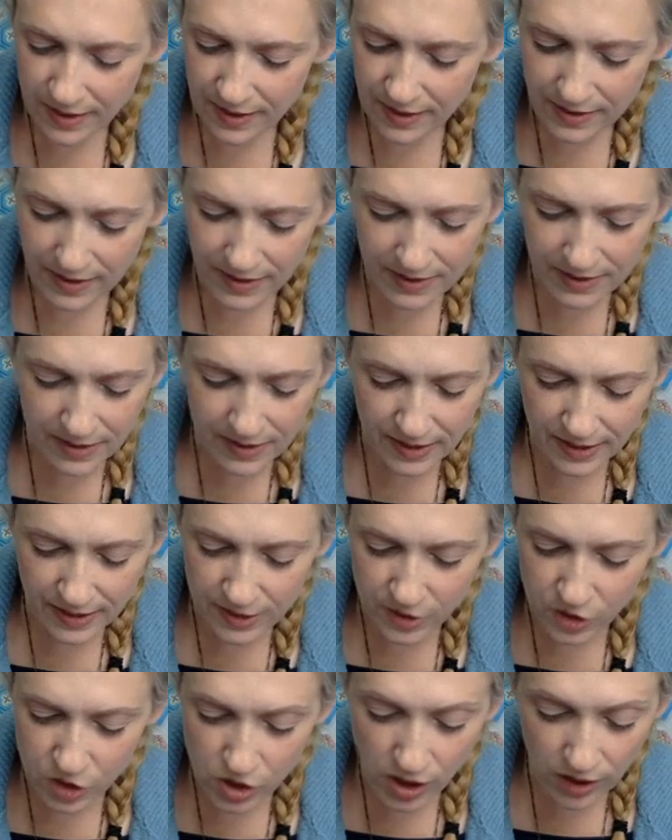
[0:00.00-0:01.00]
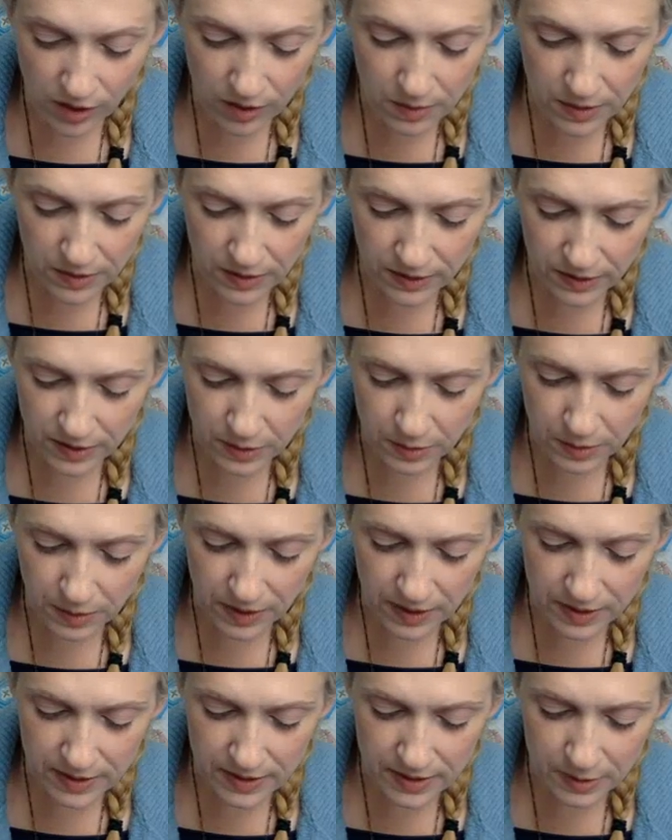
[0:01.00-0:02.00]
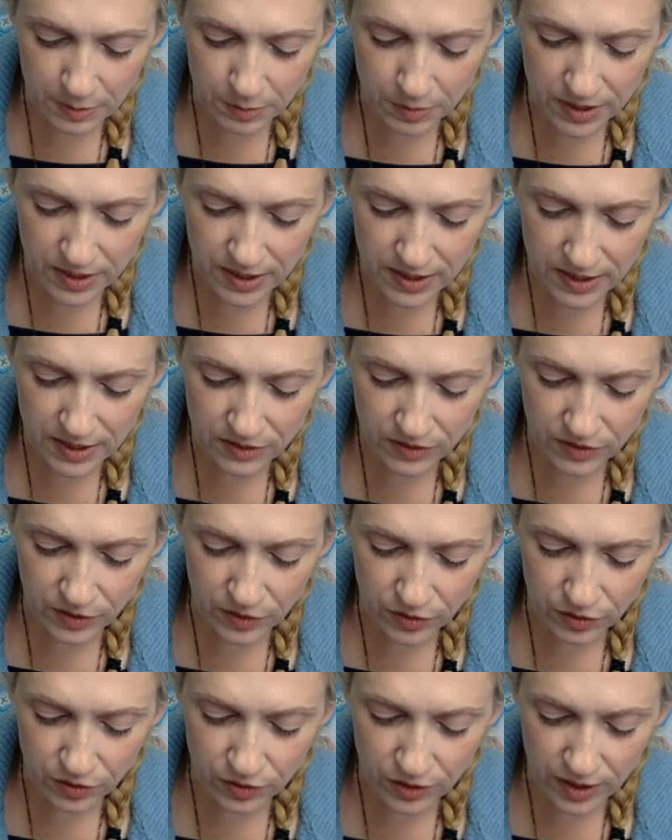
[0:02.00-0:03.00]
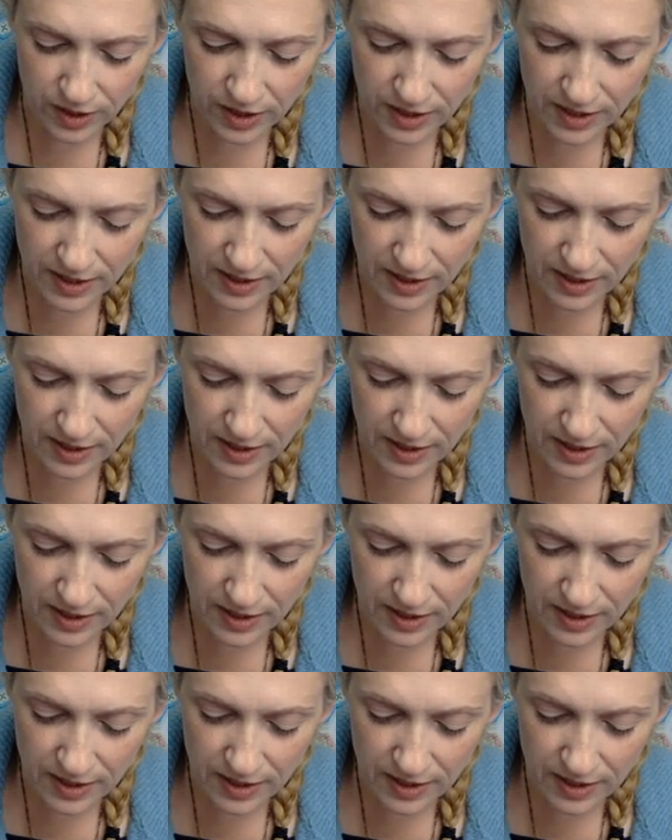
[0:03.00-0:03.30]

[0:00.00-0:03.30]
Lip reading: things they'd like to share about their experiences, please feel free.